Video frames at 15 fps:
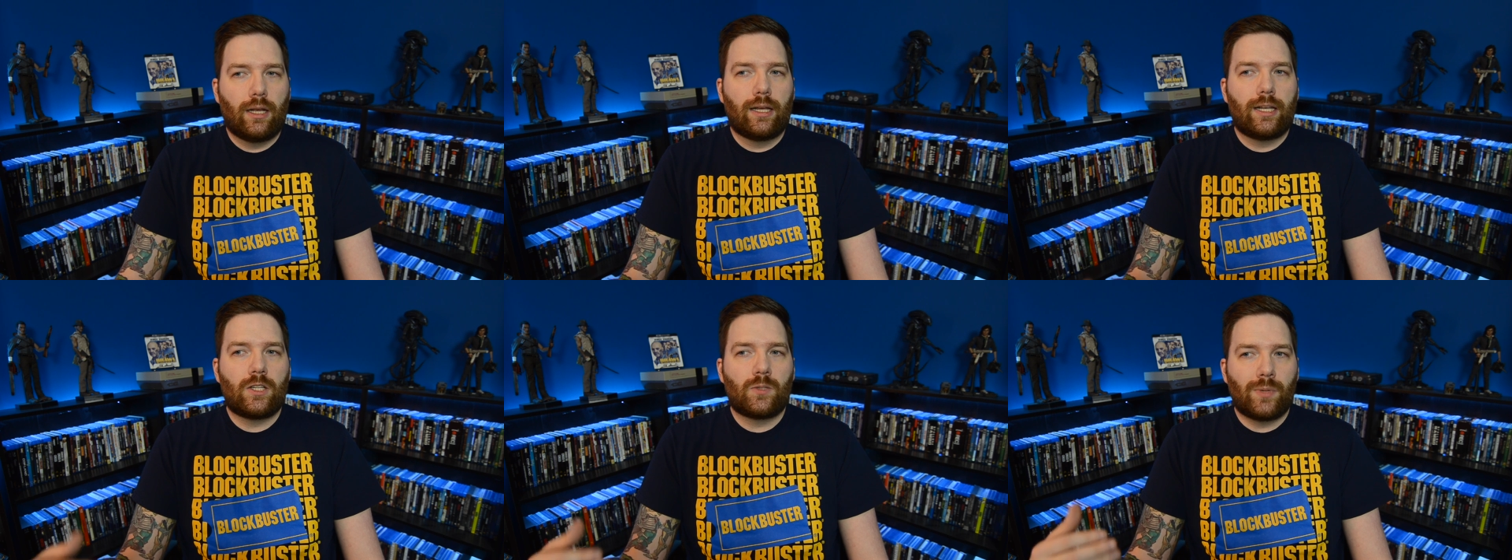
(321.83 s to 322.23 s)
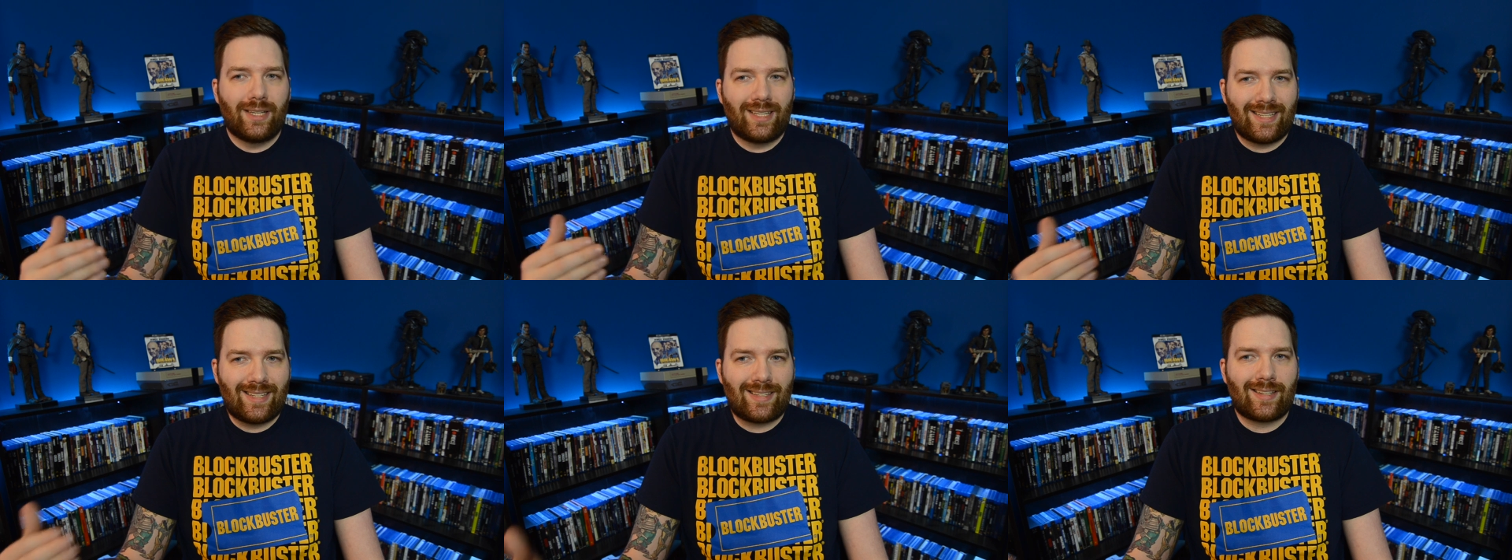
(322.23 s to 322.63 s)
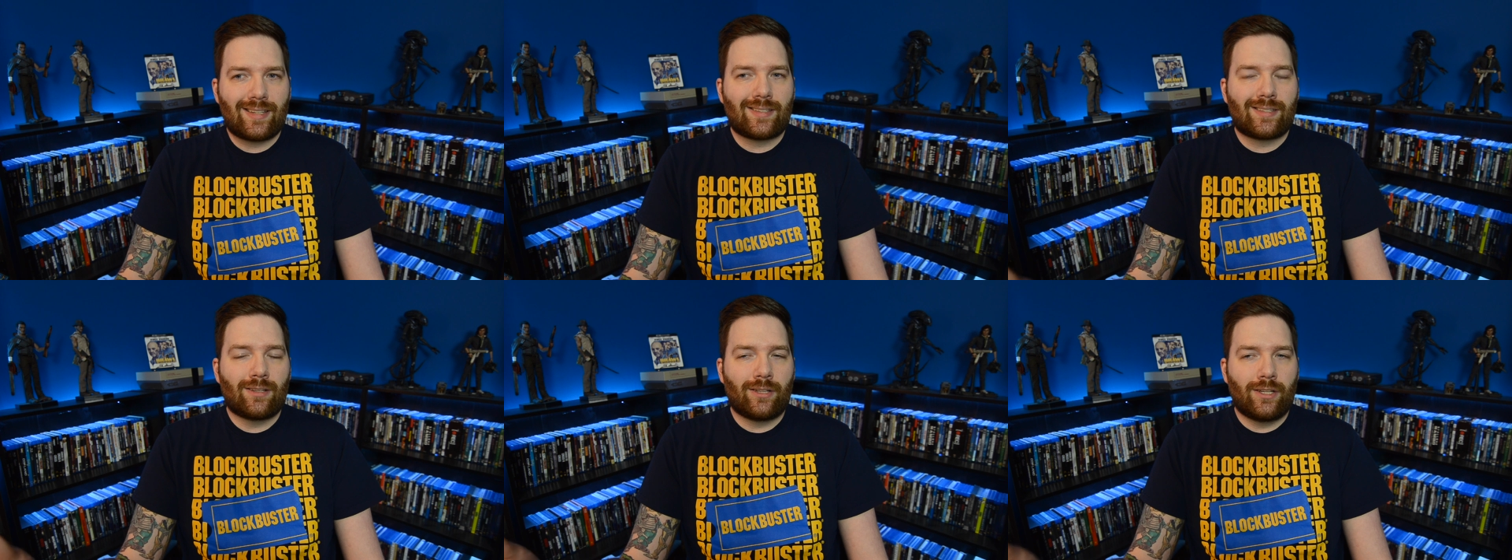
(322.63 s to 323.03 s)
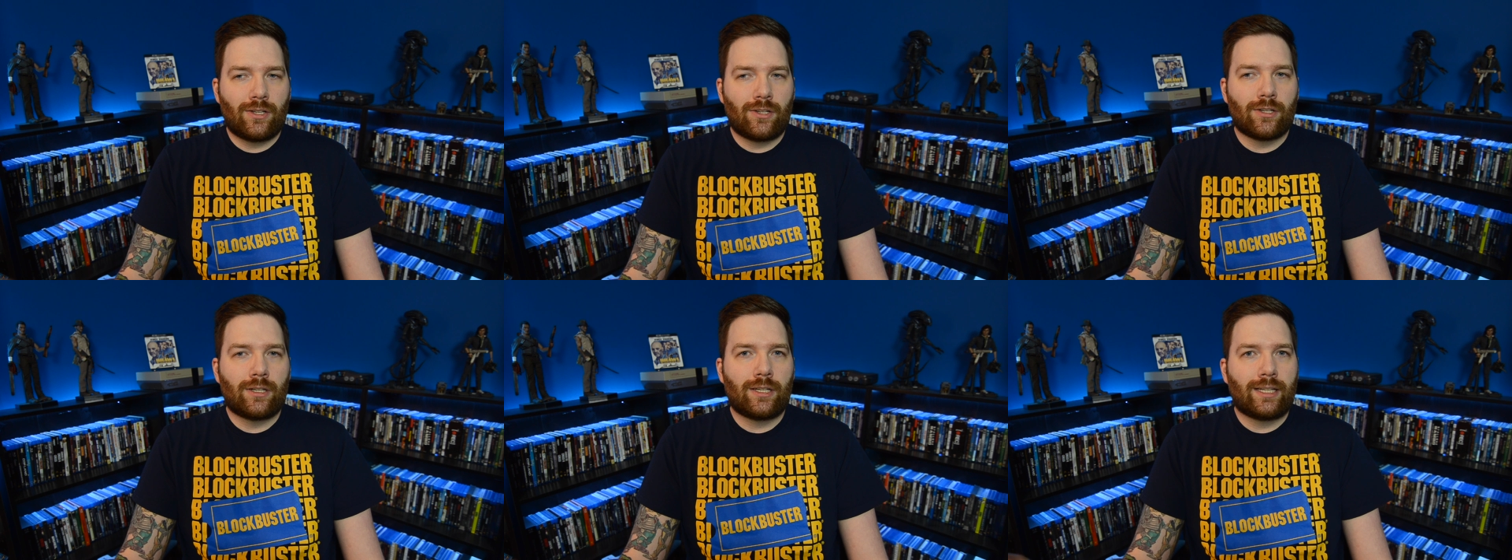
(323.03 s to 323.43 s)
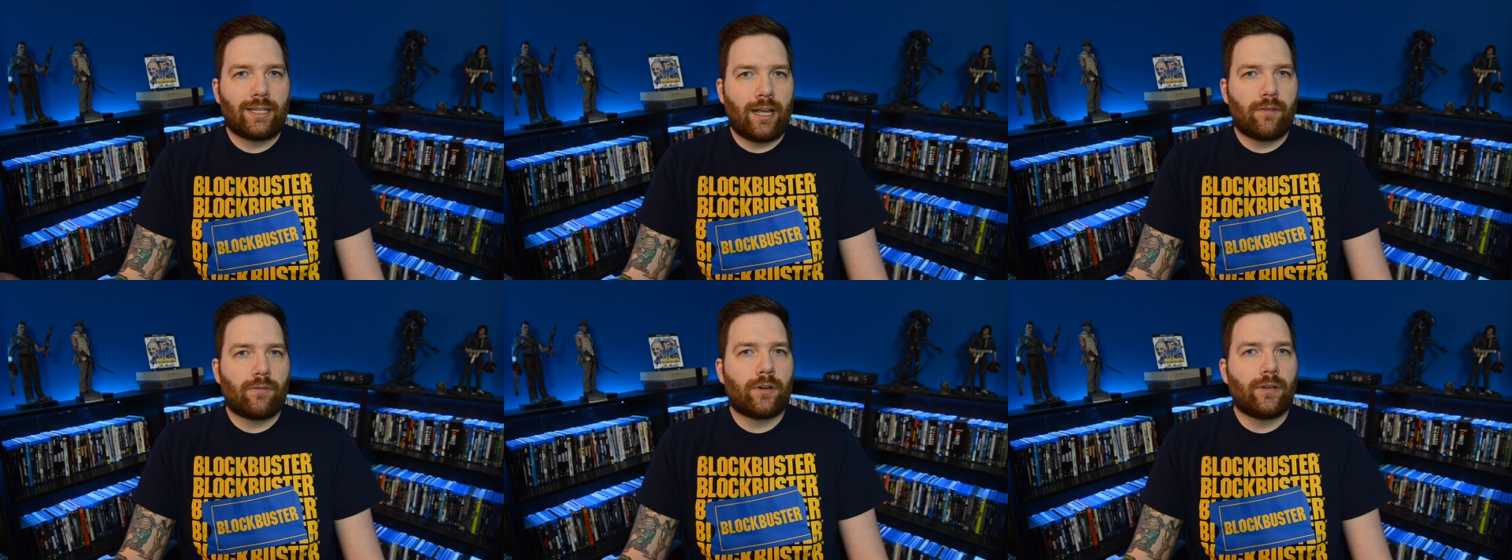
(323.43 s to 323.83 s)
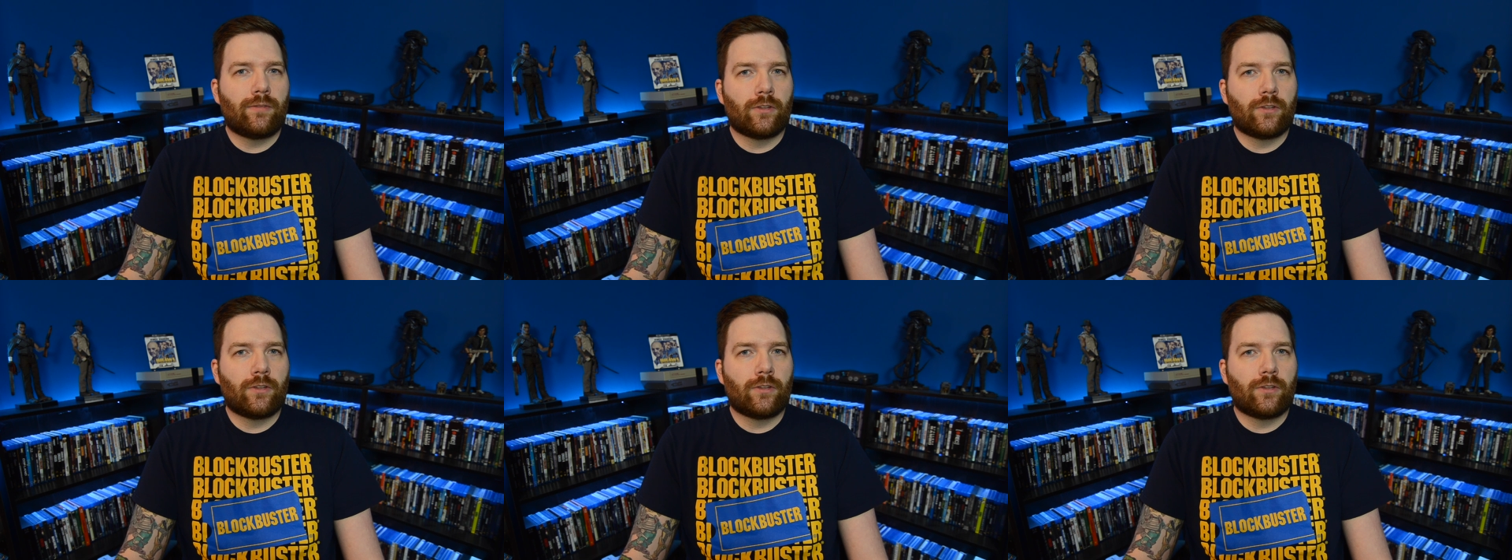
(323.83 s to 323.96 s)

He's been consistently good in every